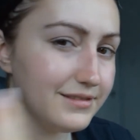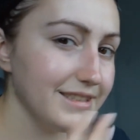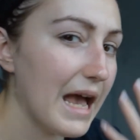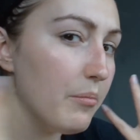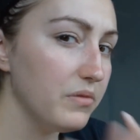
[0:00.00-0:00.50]

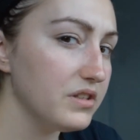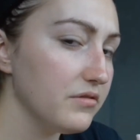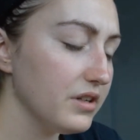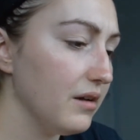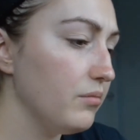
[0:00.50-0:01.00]
depths
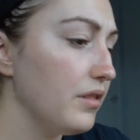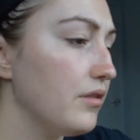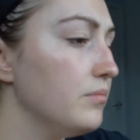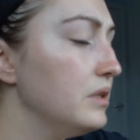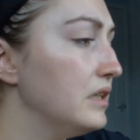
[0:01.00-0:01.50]
of tan with
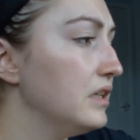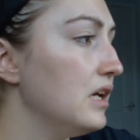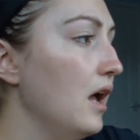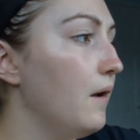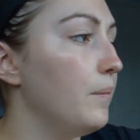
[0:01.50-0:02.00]
them,
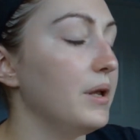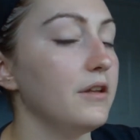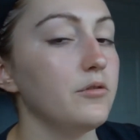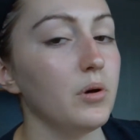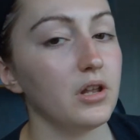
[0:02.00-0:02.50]
and
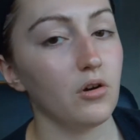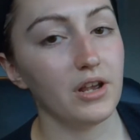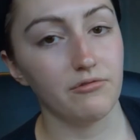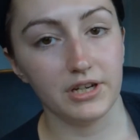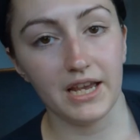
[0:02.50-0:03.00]
if you put it on
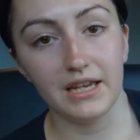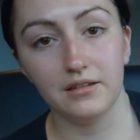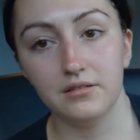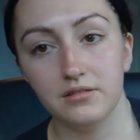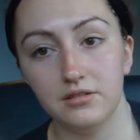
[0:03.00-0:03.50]
every day
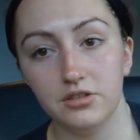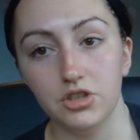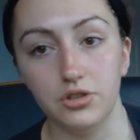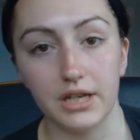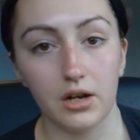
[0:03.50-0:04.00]

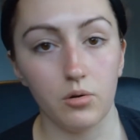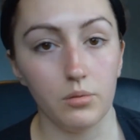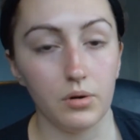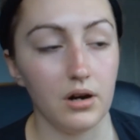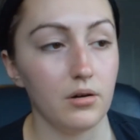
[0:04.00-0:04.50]
you do get quite
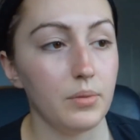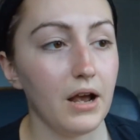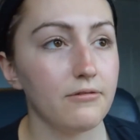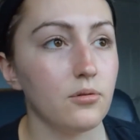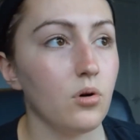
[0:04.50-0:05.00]
brown, but
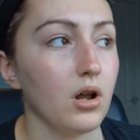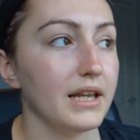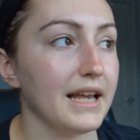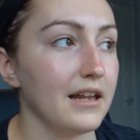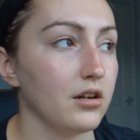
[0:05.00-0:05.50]
after a while
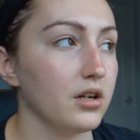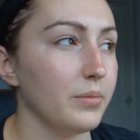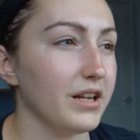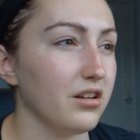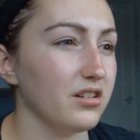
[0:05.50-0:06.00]
it can look a
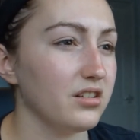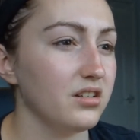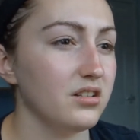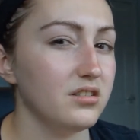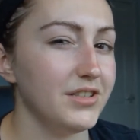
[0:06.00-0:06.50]
bit like
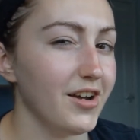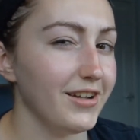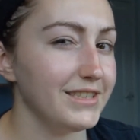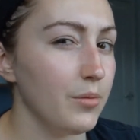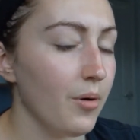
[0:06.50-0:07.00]

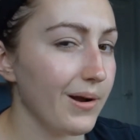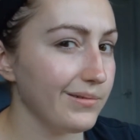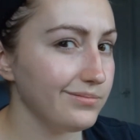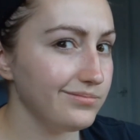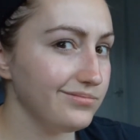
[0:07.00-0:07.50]
dirty brown.